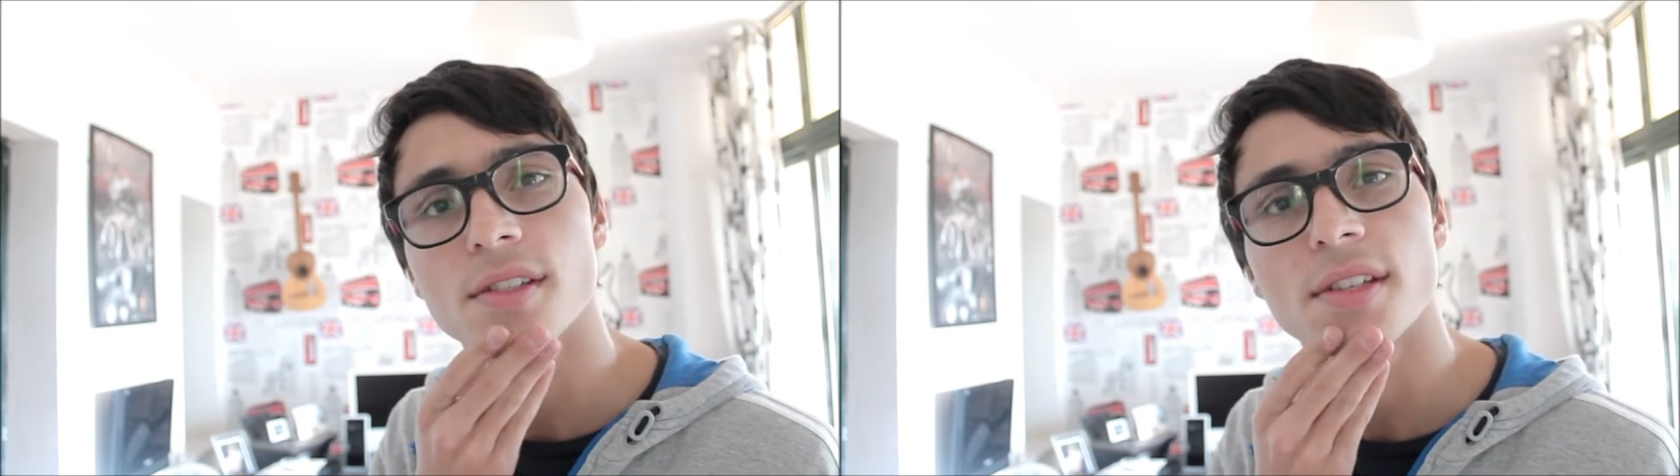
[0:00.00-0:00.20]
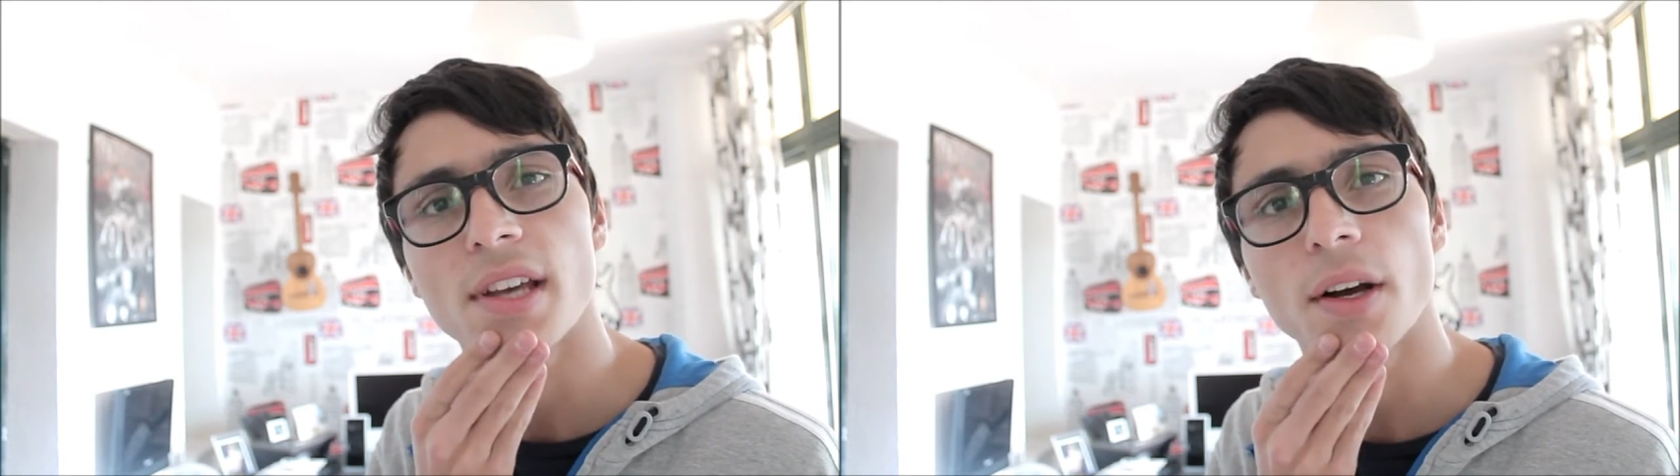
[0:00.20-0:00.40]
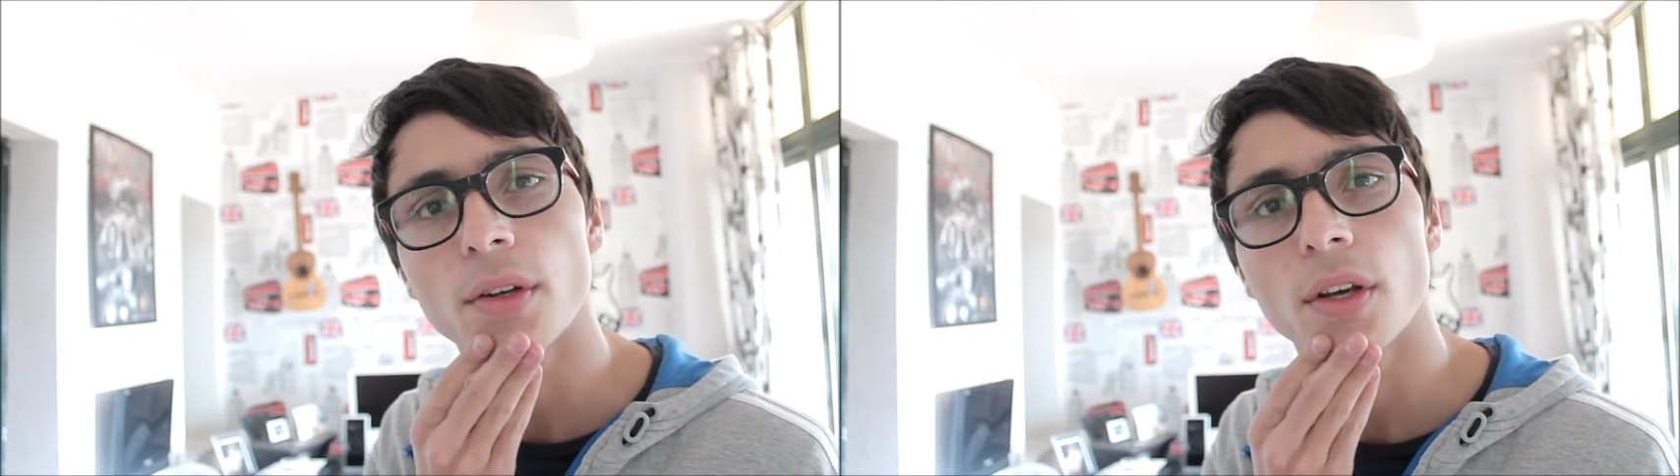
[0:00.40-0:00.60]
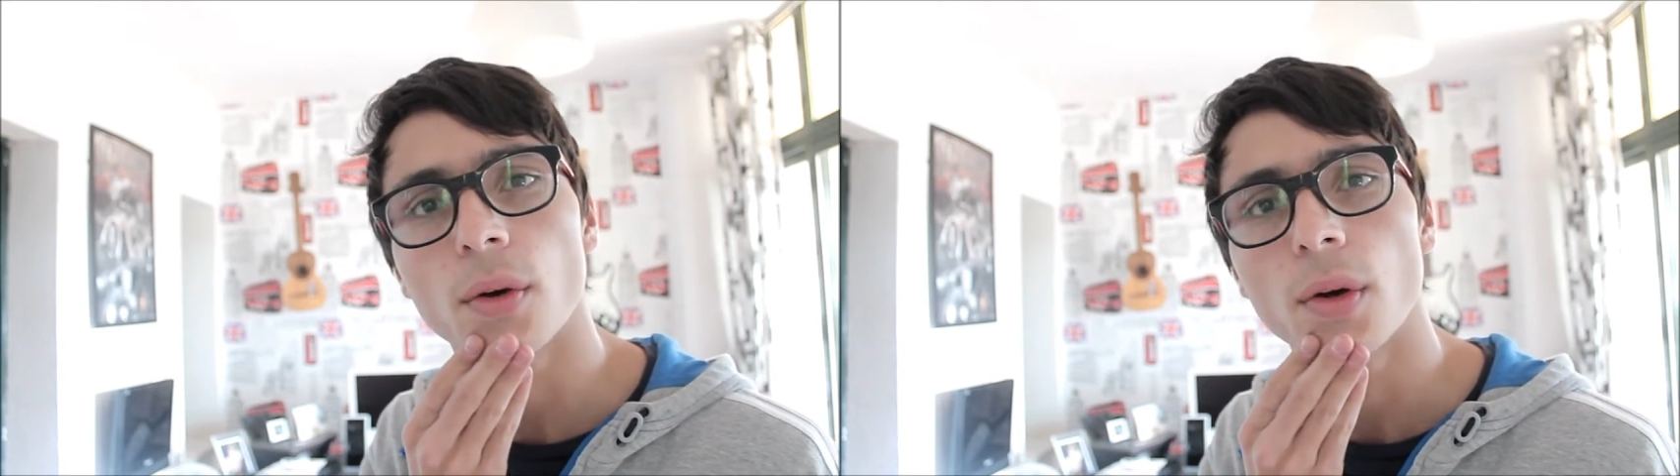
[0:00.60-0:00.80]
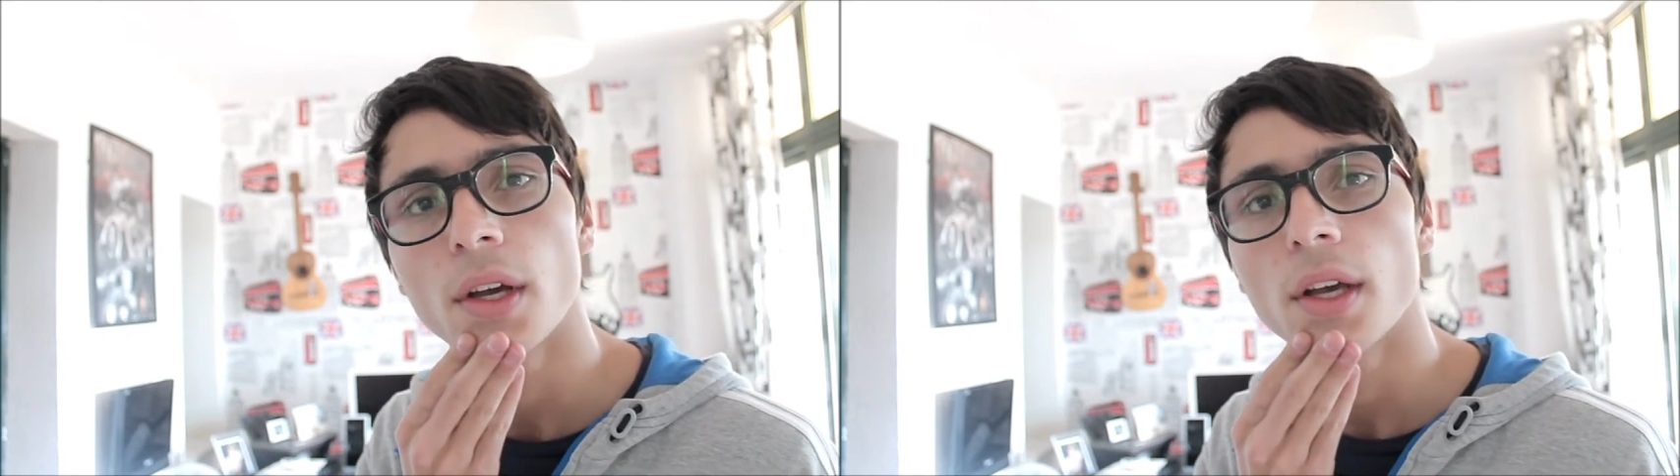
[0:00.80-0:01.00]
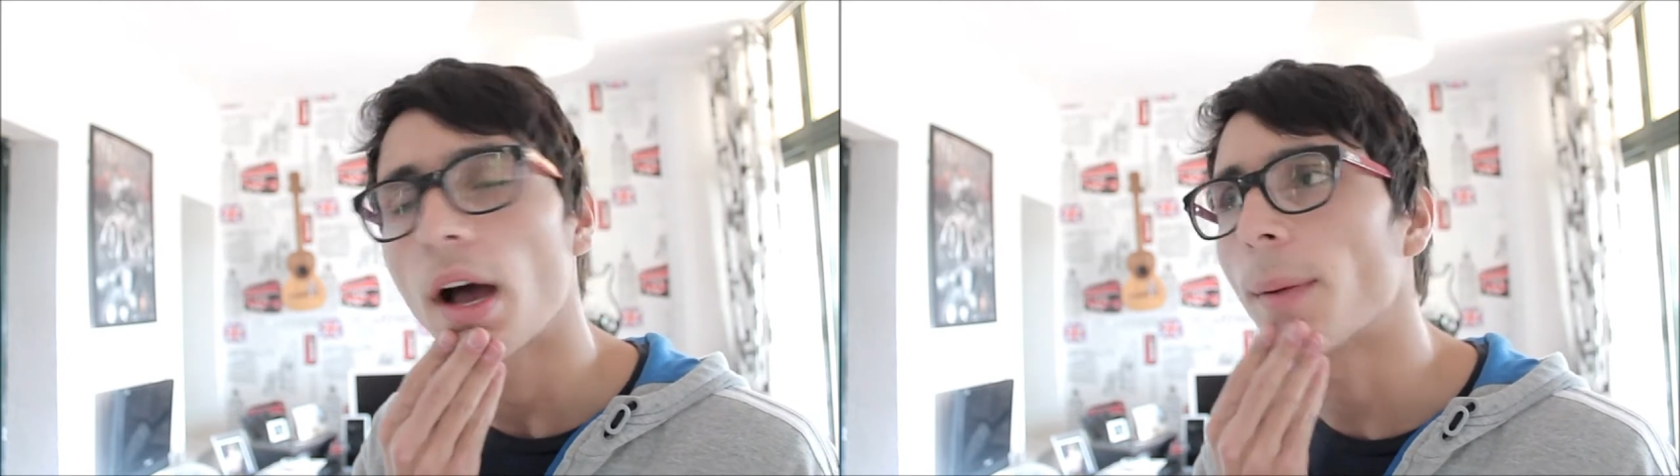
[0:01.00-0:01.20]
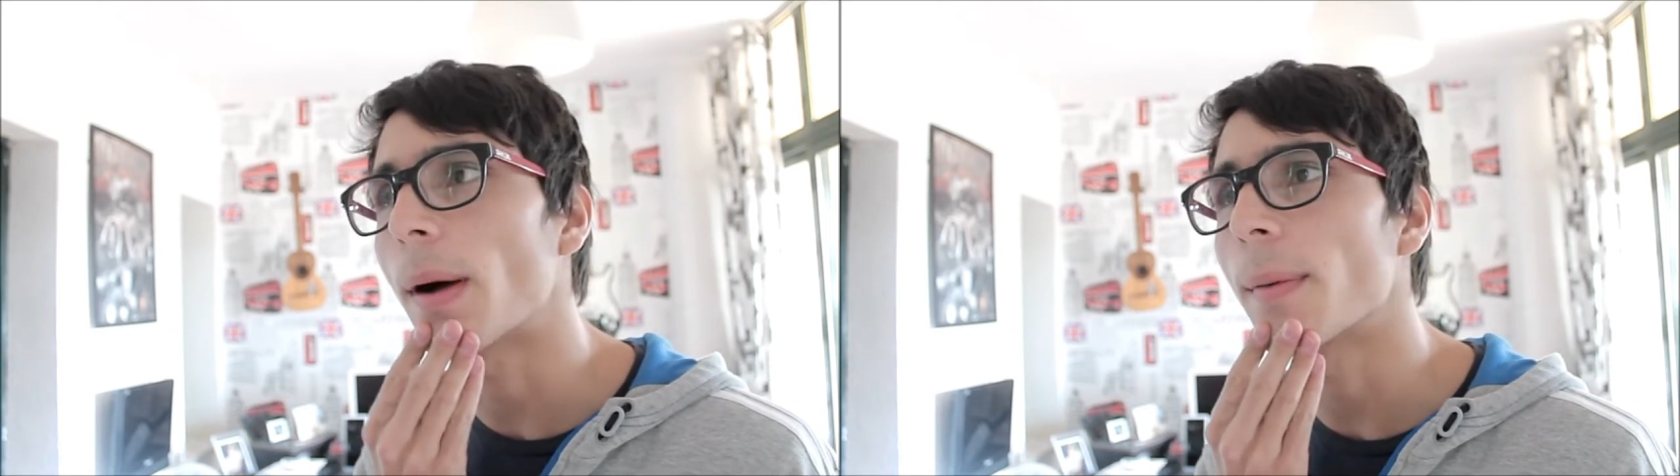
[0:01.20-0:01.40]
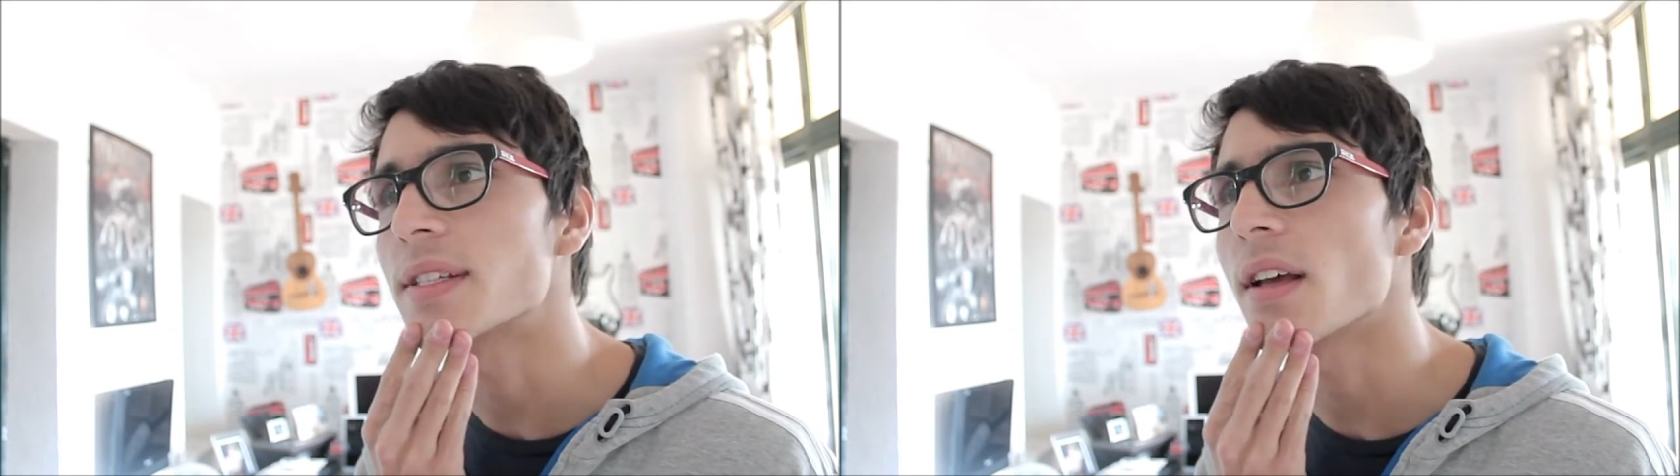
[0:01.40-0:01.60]
to tell you
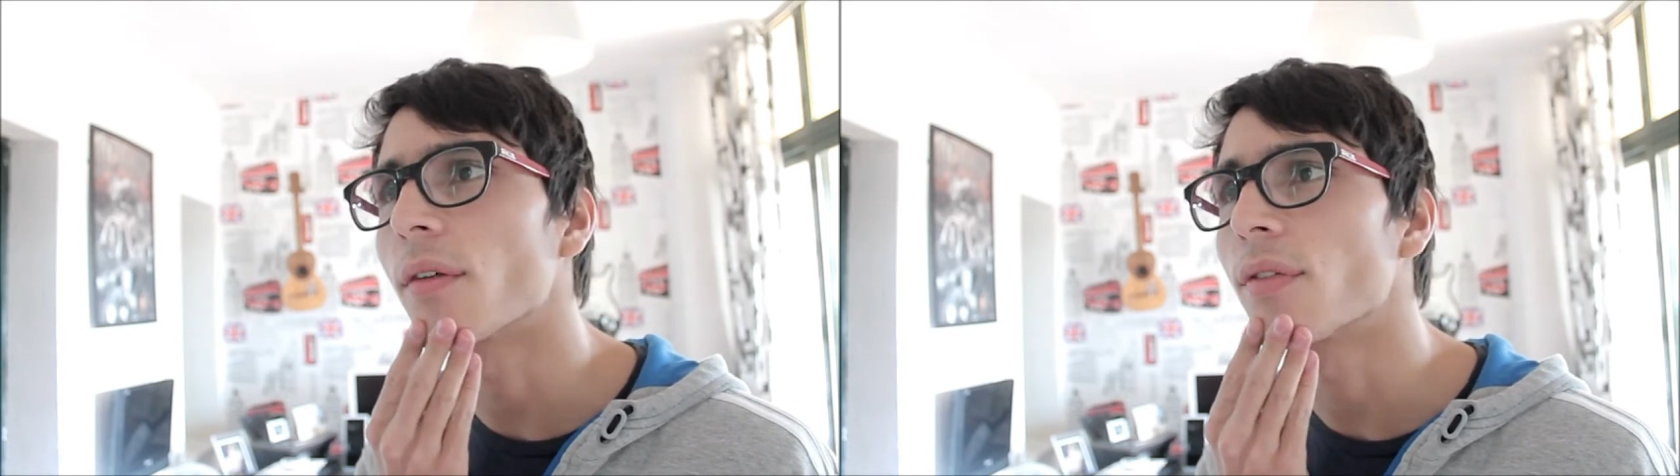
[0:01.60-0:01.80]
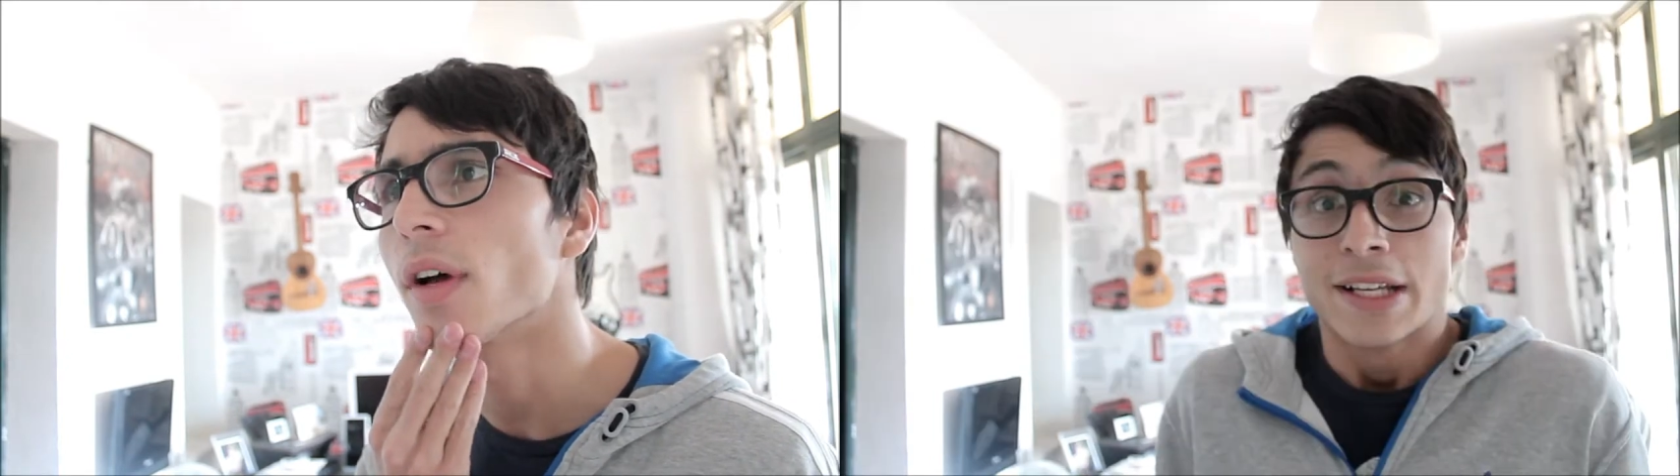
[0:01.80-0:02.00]
about myself.